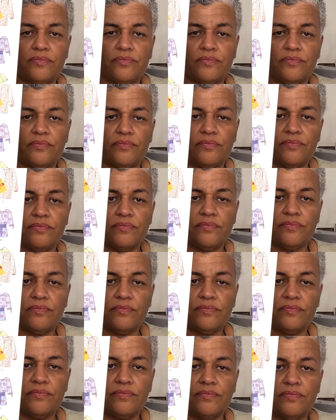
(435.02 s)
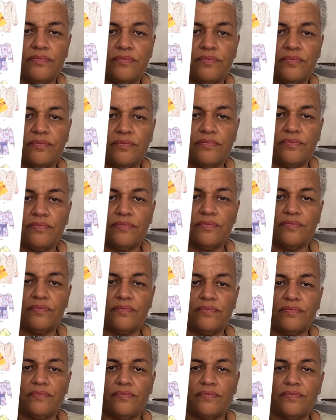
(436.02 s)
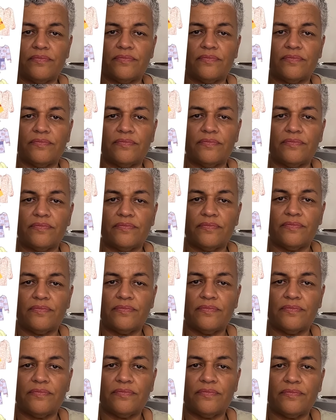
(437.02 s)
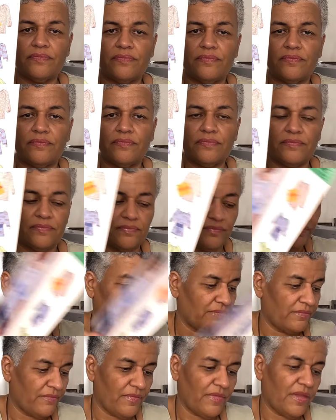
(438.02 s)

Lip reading: No one is speaking in this clip.